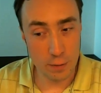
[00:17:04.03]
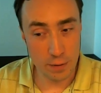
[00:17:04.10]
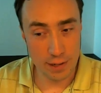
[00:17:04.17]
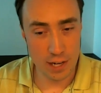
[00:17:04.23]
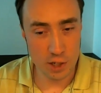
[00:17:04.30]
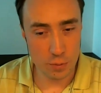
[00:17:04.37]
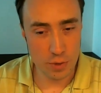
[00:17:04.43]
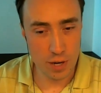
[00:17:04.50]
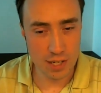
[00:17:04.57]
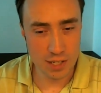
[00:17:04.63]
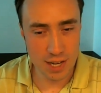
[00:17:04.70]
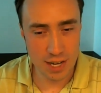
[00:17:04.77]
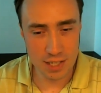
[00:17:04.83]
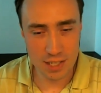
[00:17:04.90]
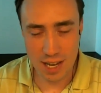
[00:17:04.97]
verification
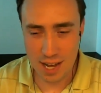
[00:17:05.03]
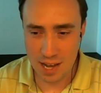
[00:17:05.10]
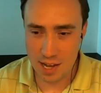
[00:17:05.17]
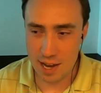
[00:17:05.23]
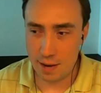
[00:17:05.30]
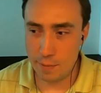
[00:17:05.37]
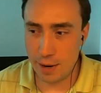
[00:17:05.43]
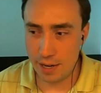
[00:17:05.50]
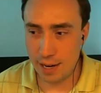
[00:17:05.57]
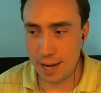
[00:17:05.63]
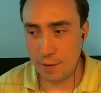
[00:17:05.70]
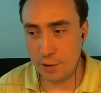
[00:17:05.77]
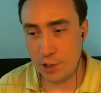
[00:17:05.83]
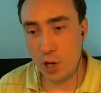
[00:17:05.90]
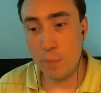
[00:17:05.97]
process. And by
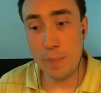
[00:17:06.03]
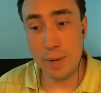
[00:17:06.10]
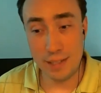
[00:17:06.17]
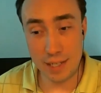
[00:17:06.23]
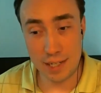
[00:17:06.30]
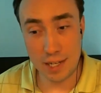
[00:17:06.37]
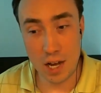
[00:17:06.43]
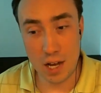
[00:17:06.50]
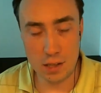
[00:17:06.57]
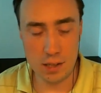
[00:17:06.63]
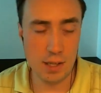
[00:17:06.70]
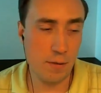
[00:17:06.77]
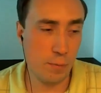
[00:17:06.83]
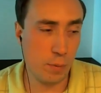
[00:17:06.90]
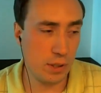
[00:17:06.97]
kind of jumping the gun,
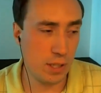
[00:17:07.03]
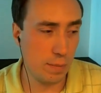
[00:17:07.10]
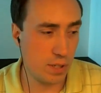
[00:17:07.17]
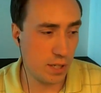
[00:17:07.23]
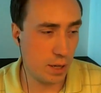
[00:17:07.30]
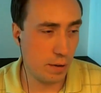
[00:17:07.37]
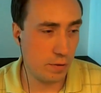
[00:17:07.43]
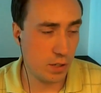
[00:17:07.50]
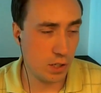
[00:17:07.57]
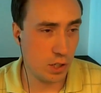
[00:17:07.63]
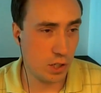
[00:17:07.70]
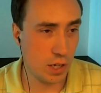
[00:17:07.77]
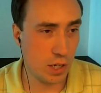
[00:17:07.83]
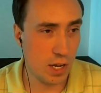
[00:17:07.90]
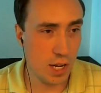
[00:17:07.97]
they've put themselves
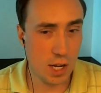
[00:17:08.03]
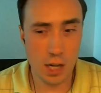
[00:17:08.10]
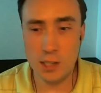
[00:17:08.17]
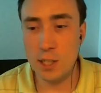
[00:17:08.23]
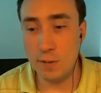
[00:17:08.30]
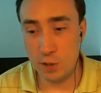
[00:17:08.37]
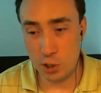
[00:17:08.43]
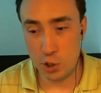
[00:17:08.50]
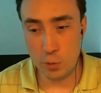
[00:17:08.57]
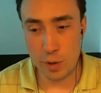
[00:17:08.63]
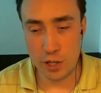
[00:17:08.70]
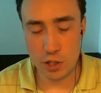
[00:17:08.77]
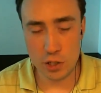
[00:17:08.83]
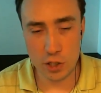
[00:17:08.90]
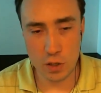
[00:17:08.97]
into a, a tough
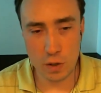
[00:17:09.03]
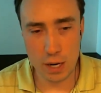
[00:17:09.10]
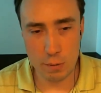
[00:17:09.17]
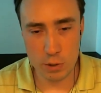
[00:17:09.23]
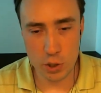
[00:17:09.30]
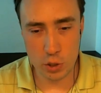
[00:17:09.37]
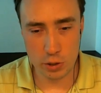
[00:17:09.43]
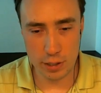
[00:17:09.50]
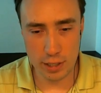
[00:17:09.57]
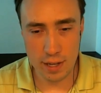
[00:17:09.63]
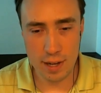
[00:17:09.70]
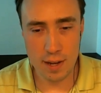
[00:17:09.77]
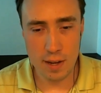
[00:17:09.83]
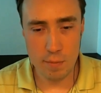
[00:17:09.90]
situation. So I would certainly